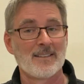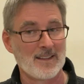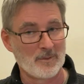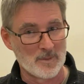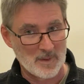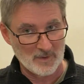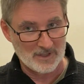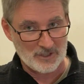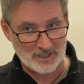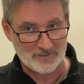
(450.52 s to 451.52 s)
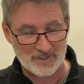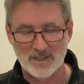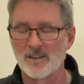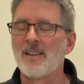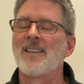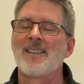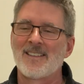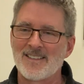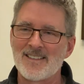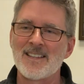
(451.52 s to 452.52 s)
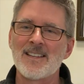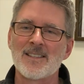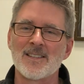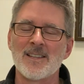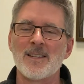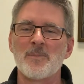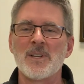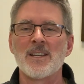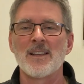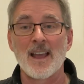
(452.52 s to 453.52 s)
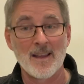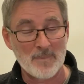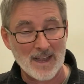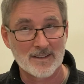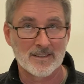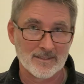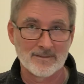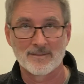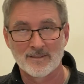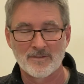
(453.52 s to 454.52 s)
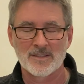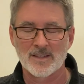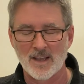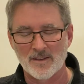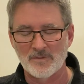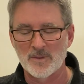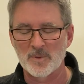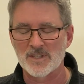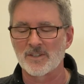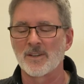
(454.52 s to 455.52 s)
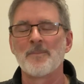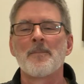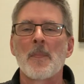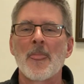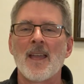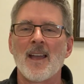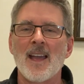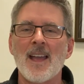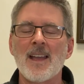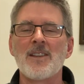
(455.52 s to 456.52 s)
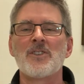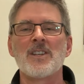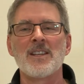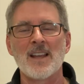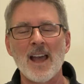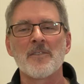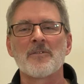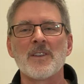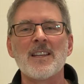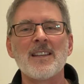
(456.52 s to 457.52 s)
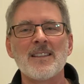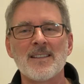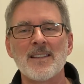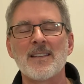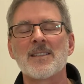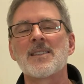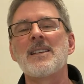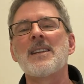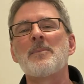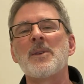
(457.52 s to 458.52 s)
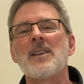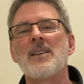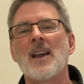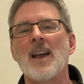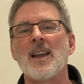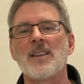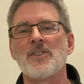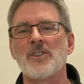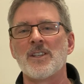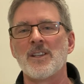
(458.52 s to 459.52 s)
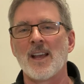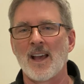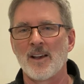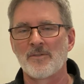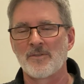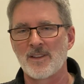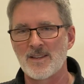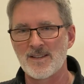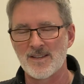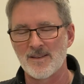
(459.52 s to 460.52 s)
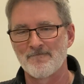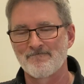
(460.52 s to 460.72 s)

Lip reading: And remember this shift here. D, C, B, back to 5th position. A, G, F, E, D, C, B, A, G, F, E.